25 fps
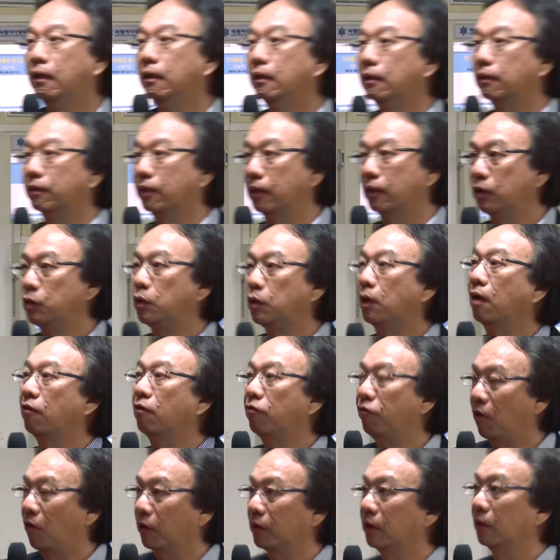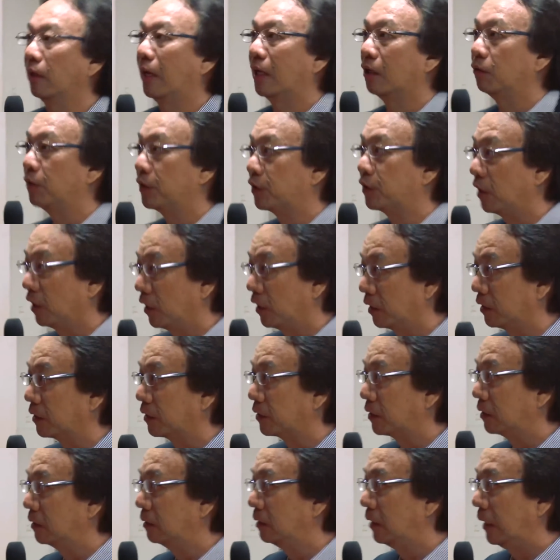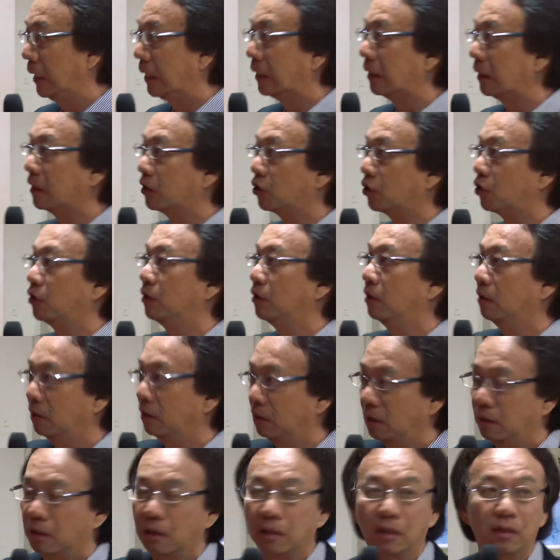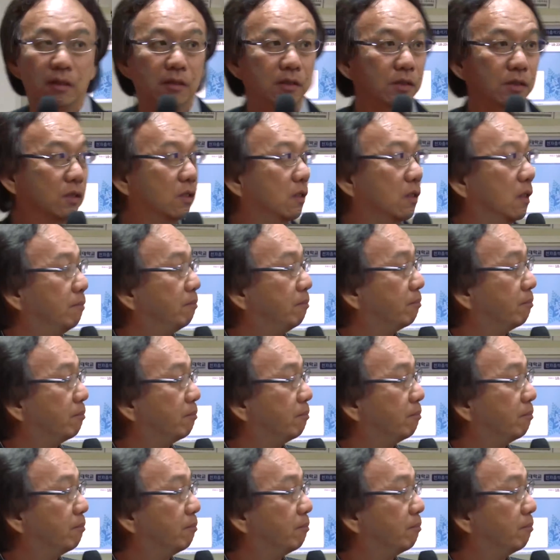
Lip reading: that you are foreign language learners, English learners.